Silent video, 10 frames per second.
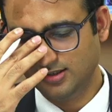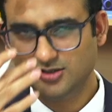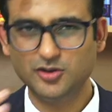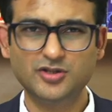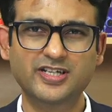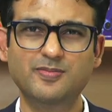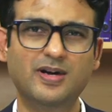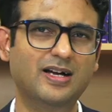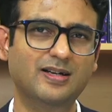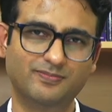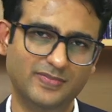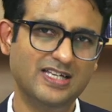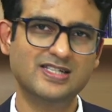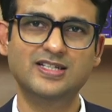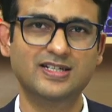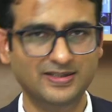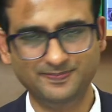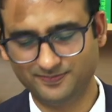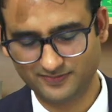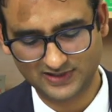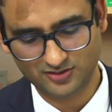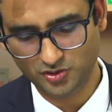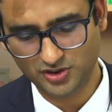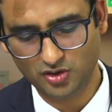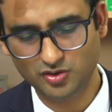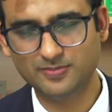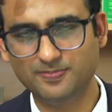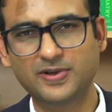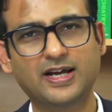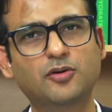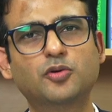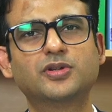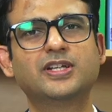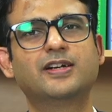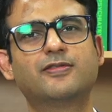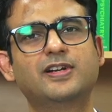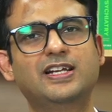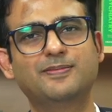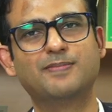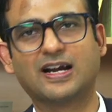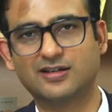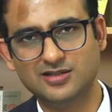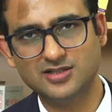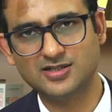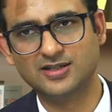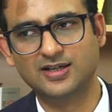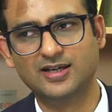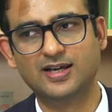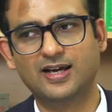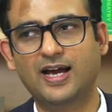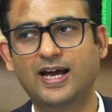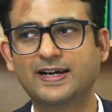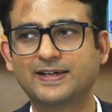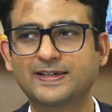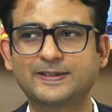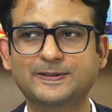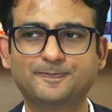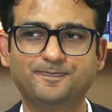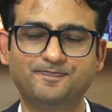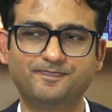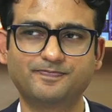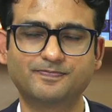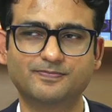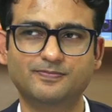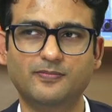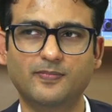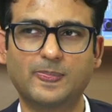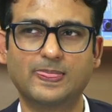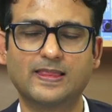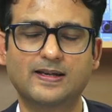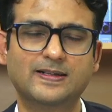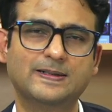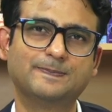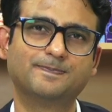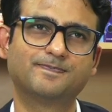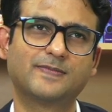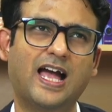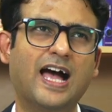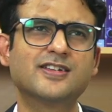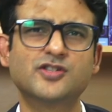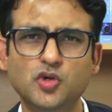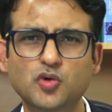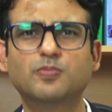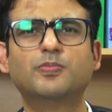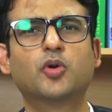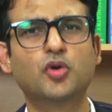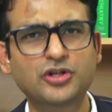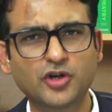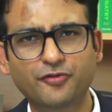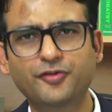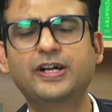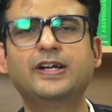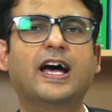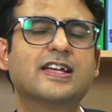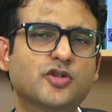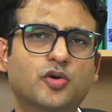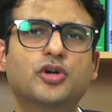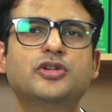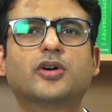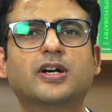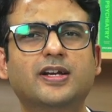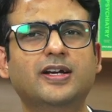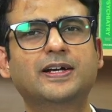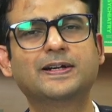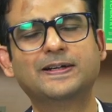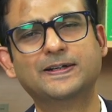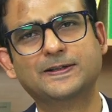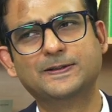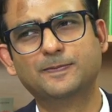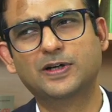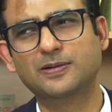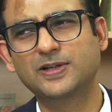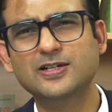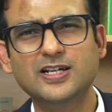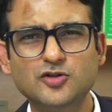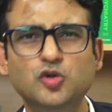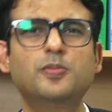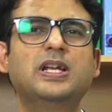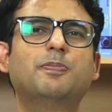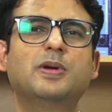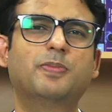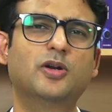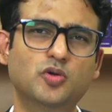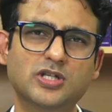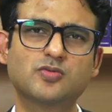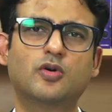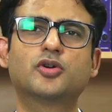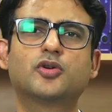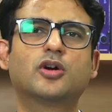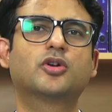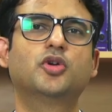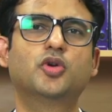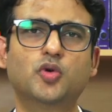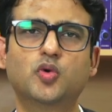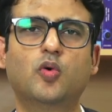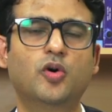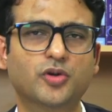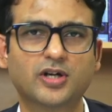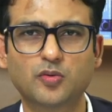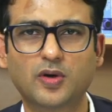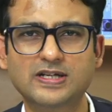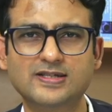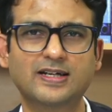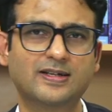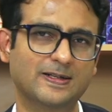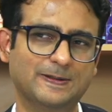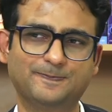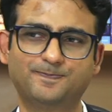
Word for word: so stigma is there no doubt but i don't think it really matters and uh, um, as you grow in your field, as you grow in your career, uh, there, there are so many people who just want to talk to you, want your advice that uh,